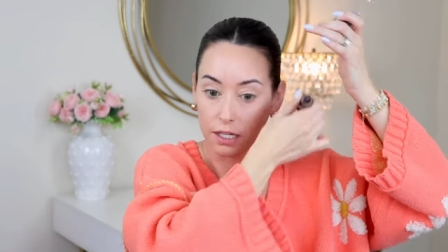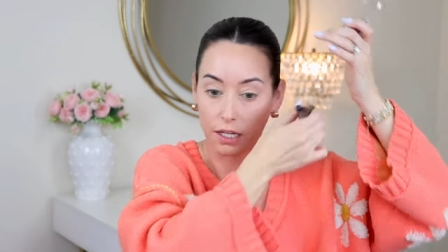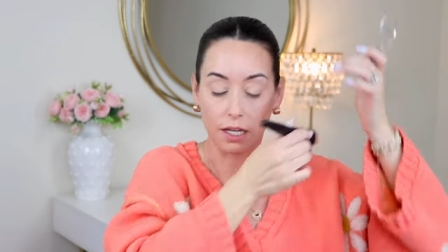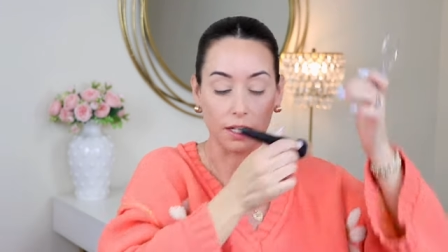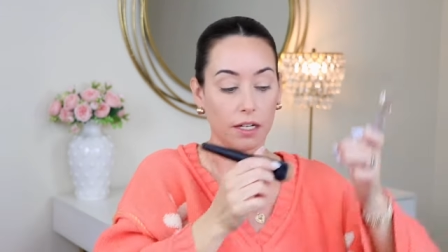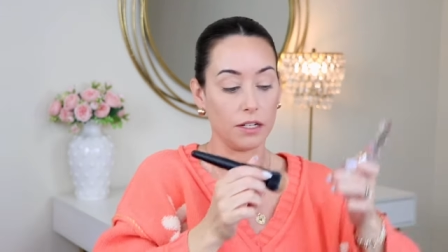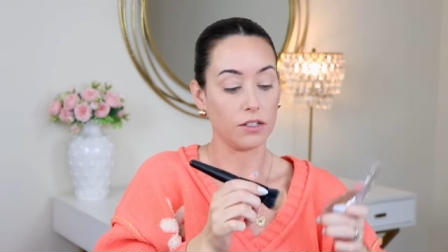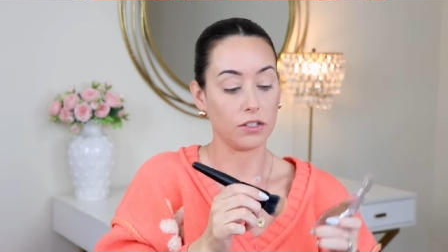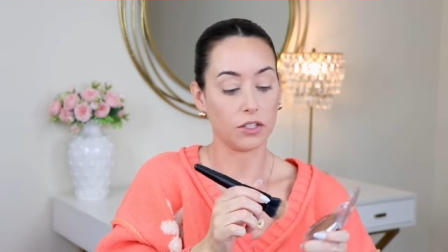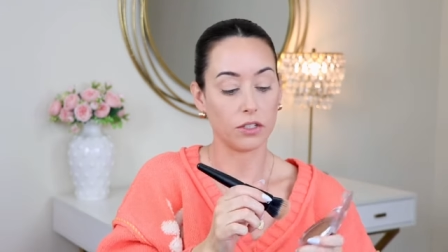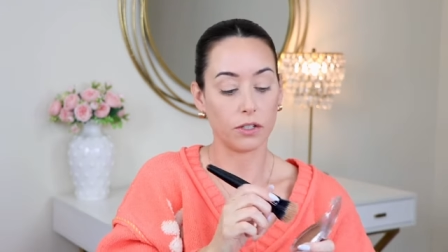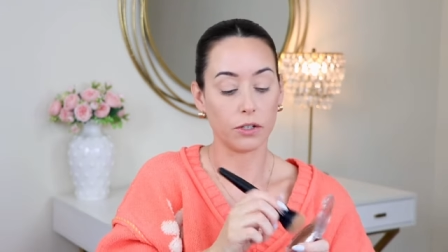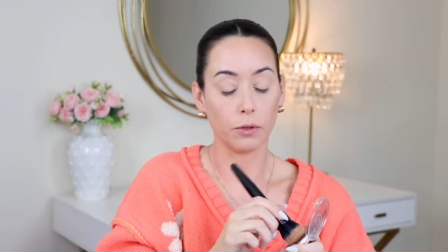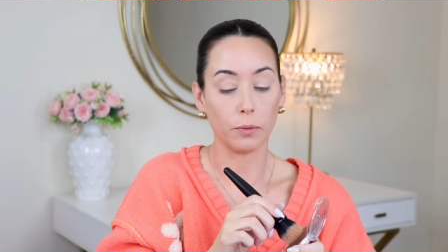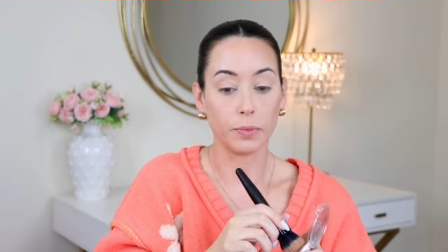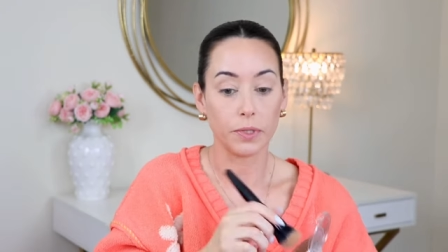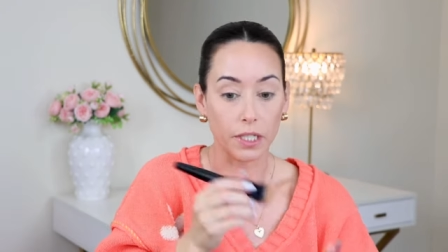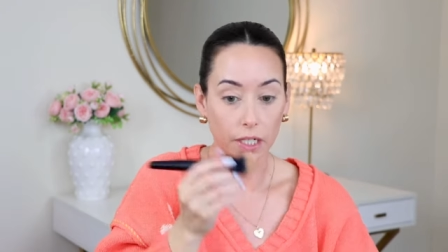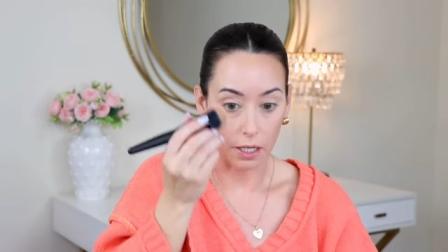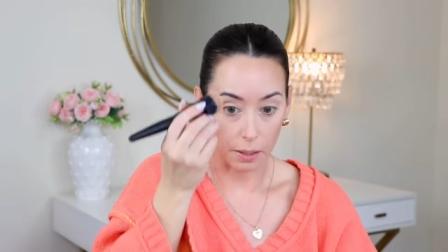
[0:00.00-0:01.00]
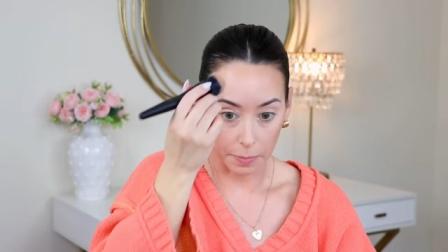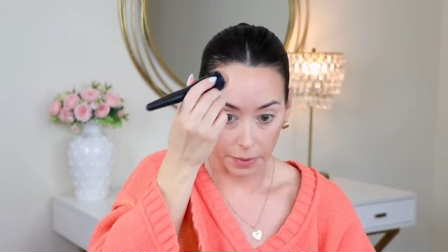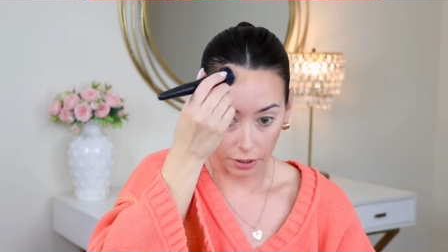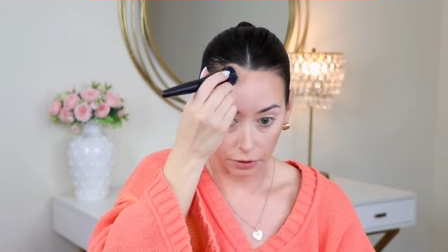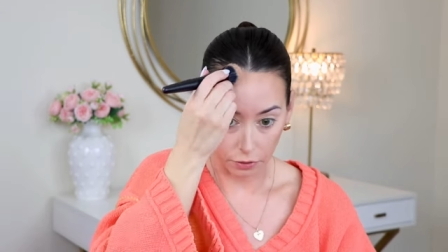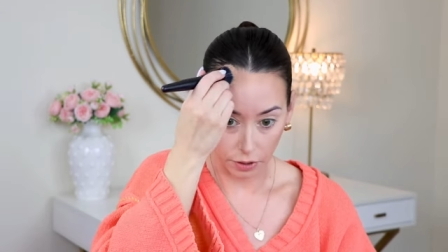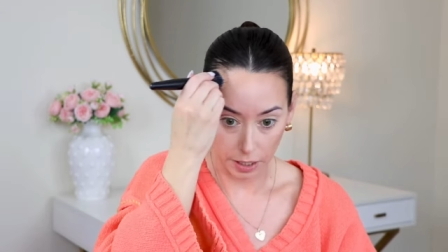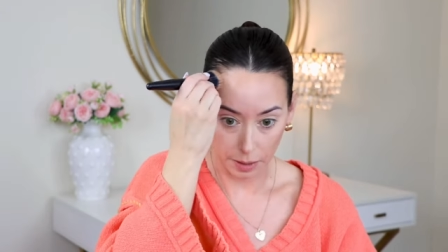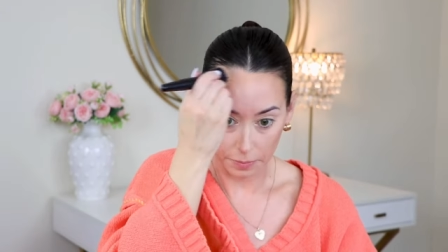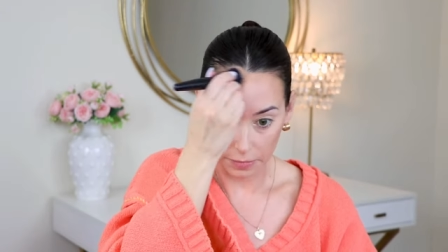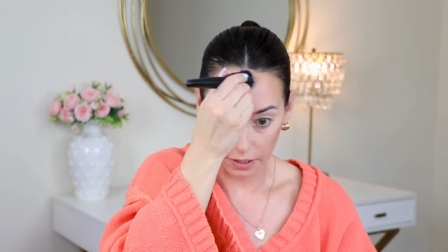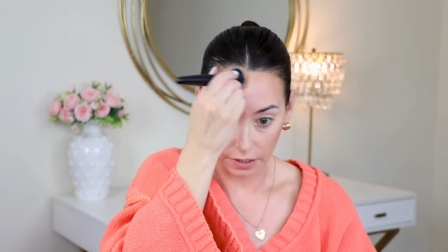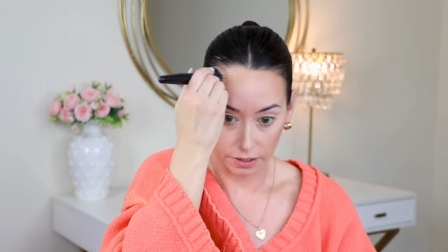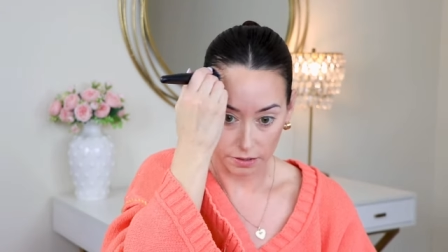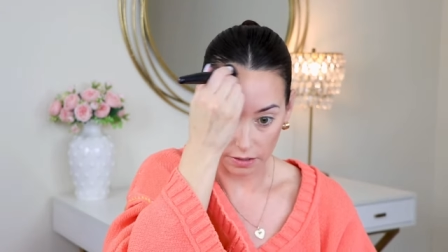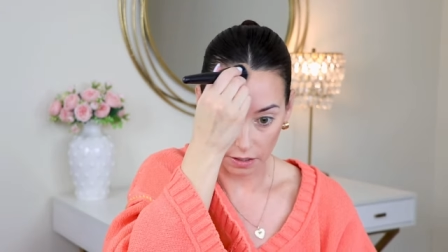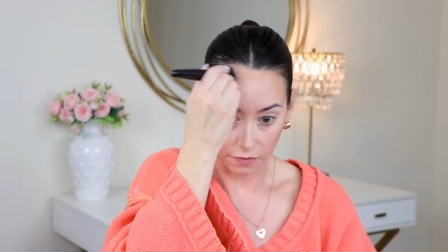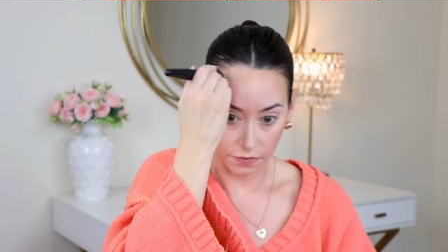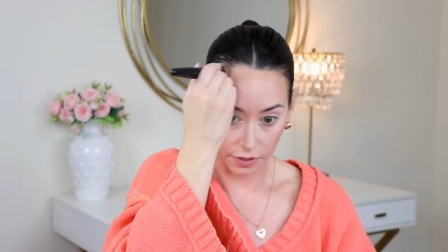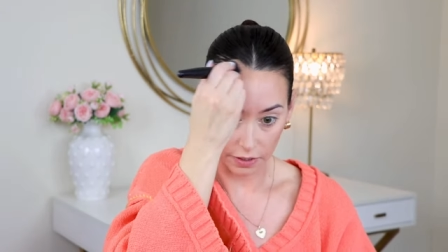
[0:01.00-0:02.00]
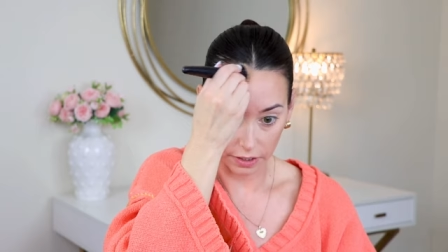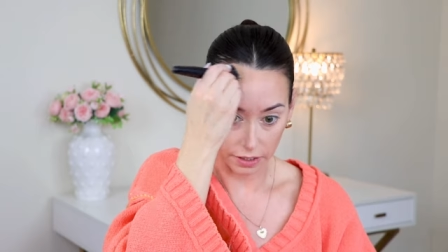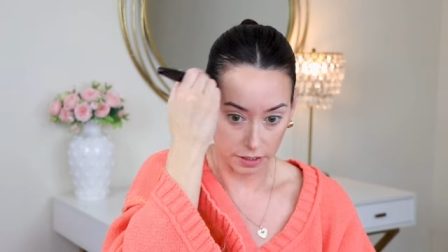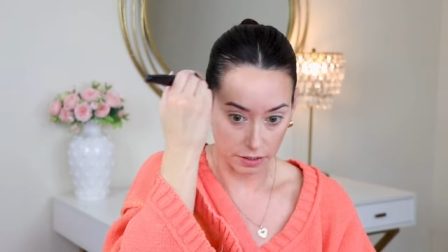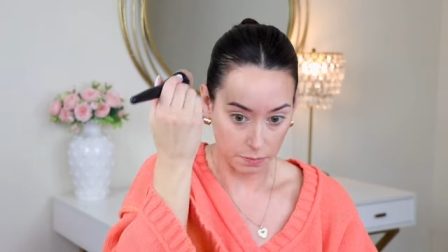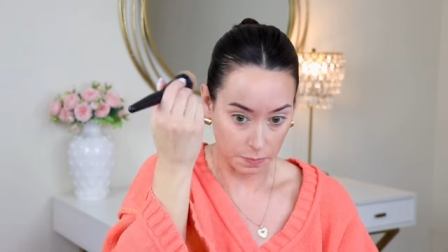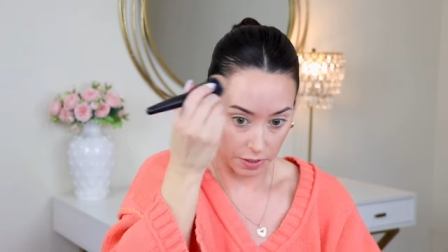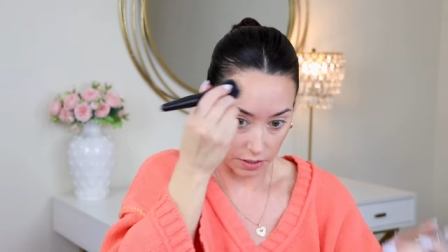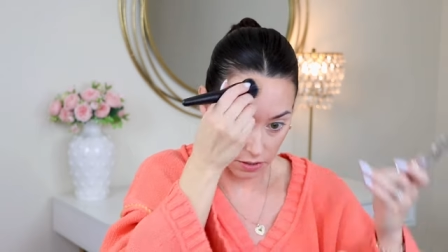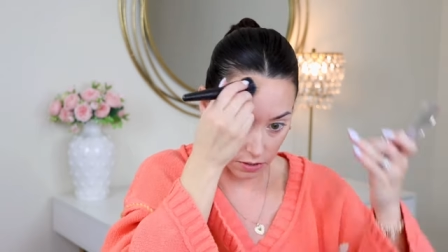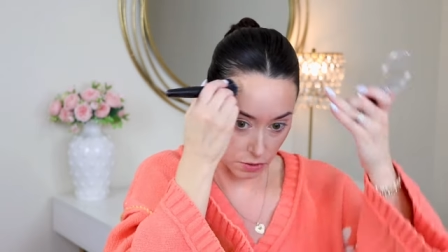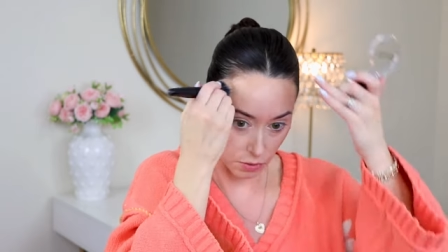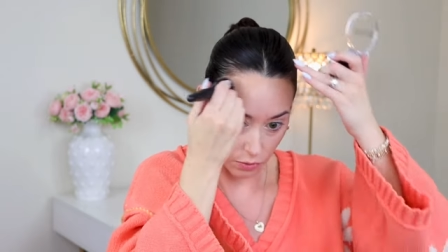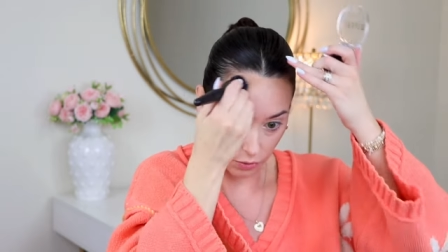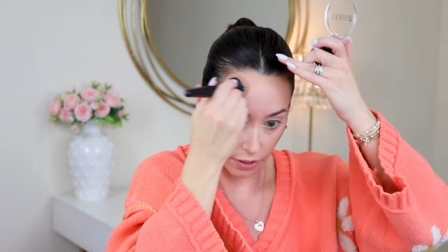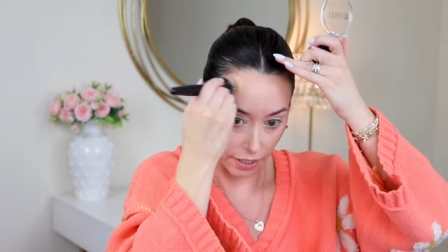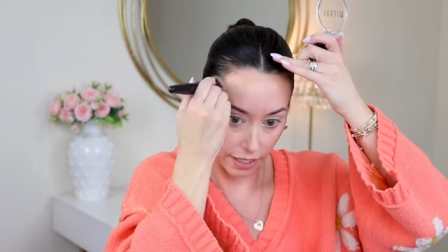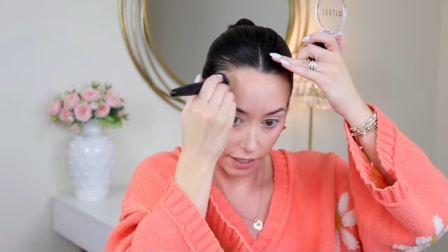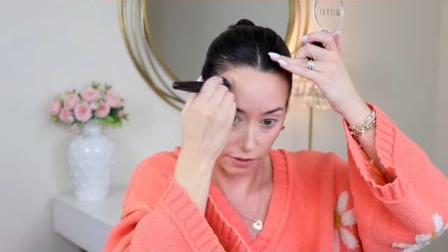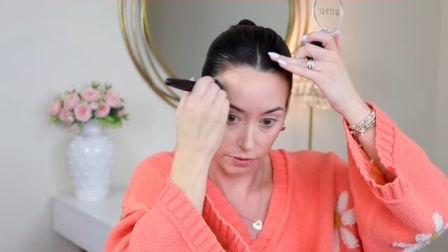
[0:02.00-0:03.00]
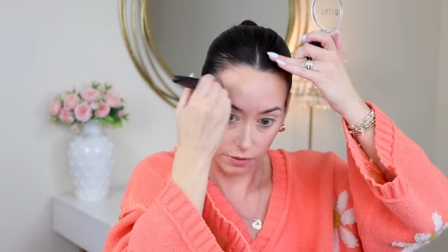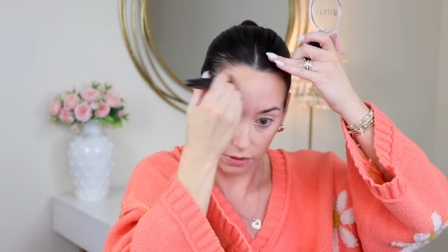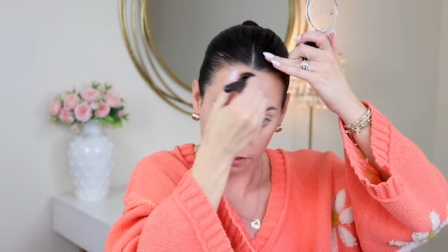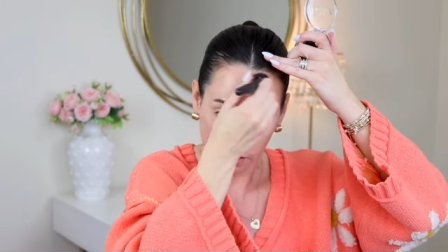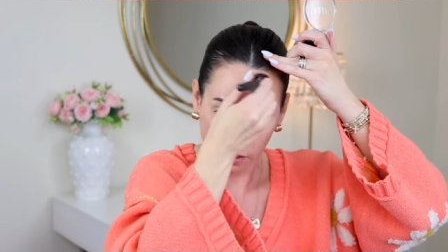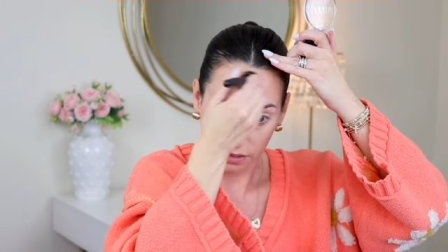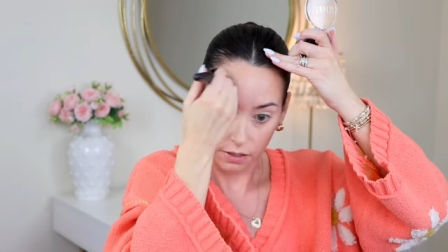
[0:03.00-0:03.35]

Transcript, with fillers: and I scooped it up and grabbed it because I feel like it's been sold out.